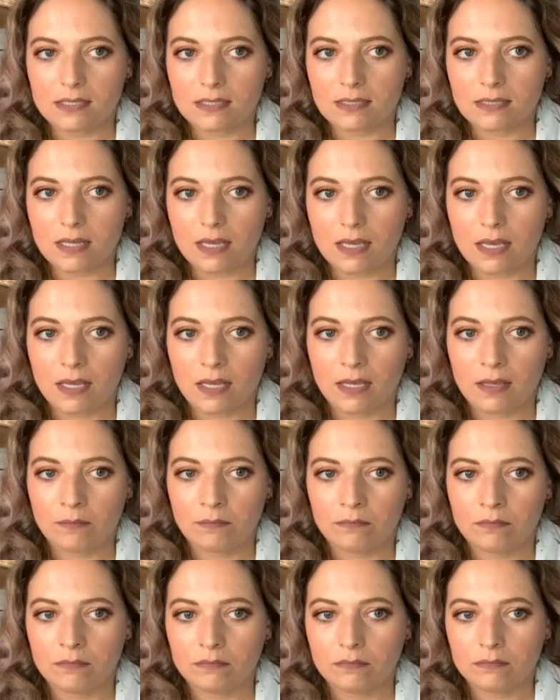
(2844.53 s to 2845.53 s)

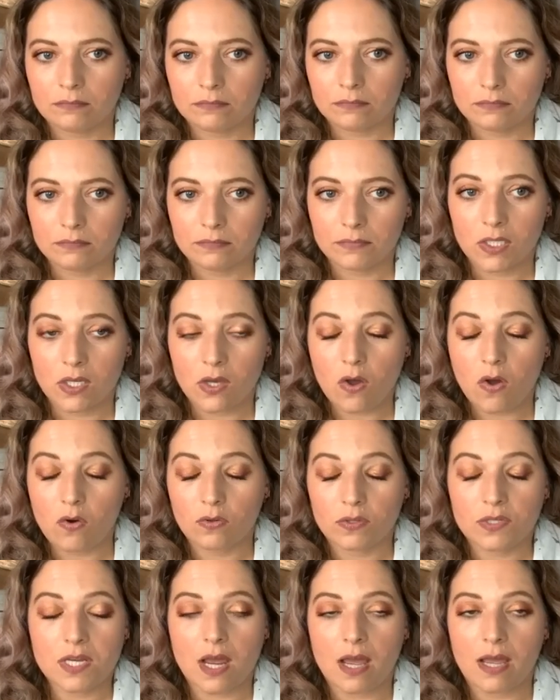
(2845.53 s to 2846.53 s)
the whole
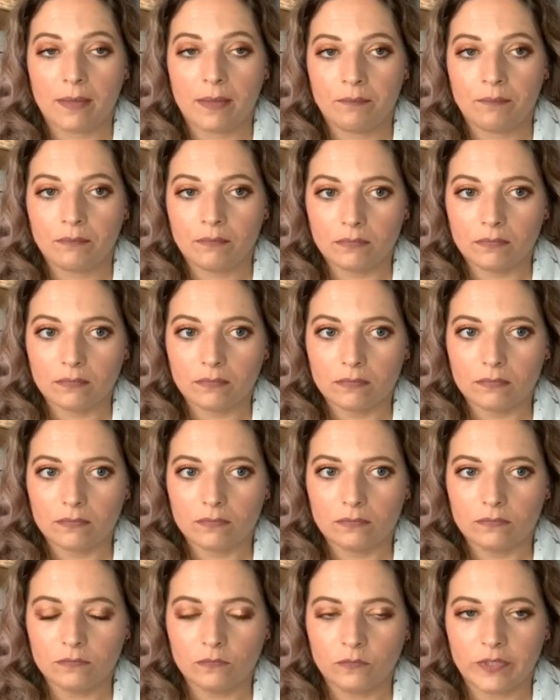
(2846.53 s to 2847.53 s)
time,
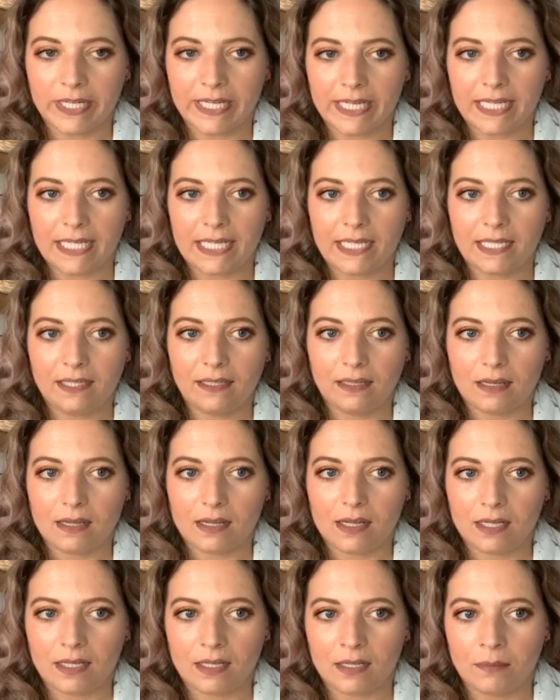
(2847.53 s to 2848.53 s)
really.
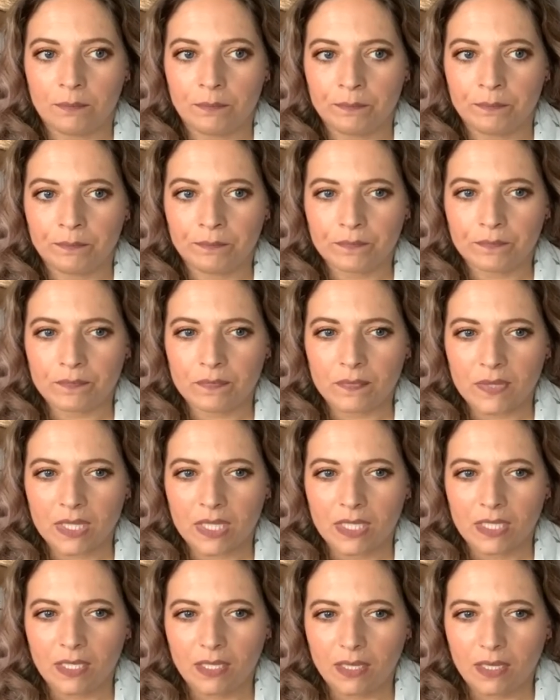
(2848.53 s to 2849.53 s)
I
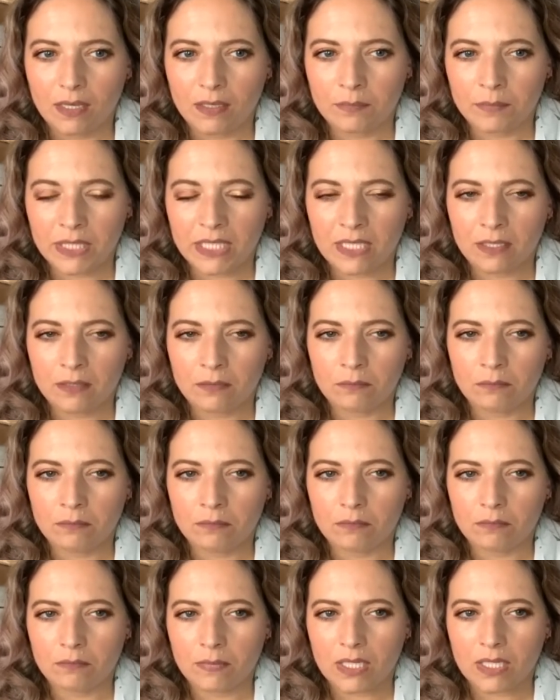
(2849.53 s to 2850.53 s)
mean,
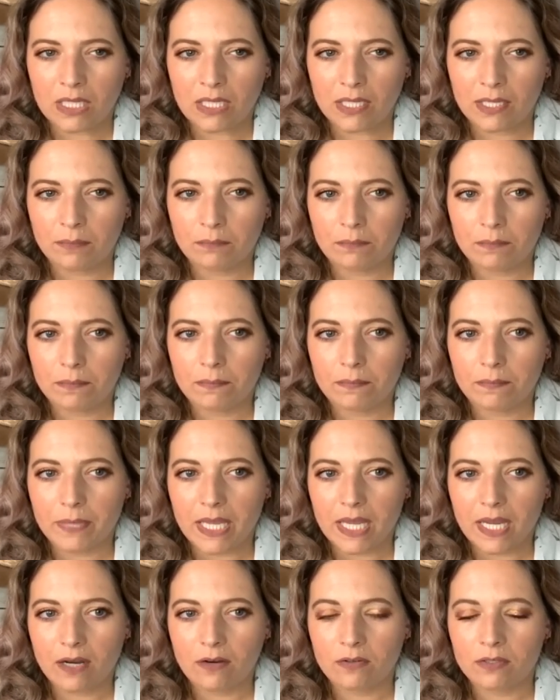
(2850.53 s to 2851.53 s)
my
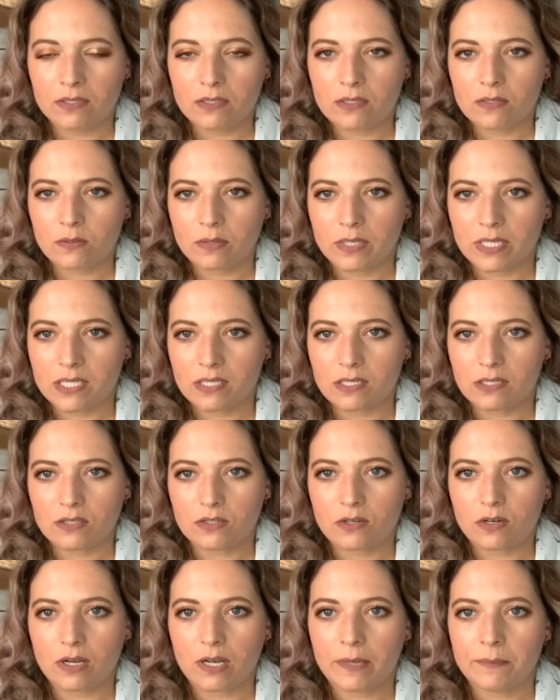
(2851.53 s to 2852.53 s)
parents always
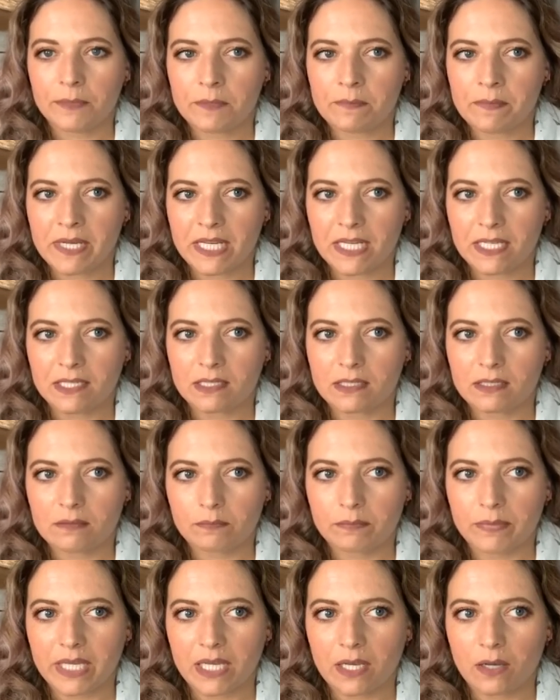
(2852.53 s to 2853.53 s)
described me as
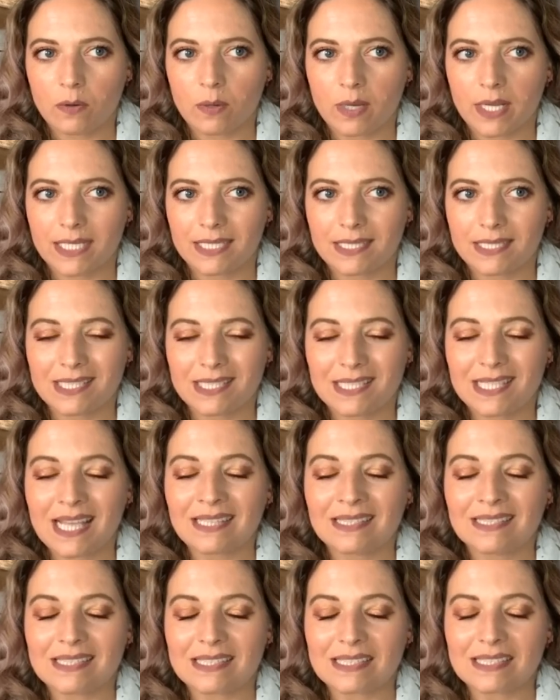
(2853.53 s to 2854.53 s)
being quite
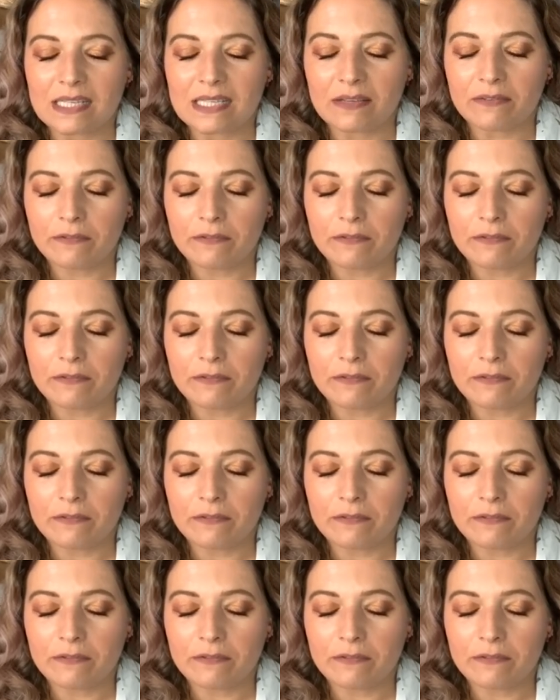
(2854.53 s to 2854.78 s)
sensitive,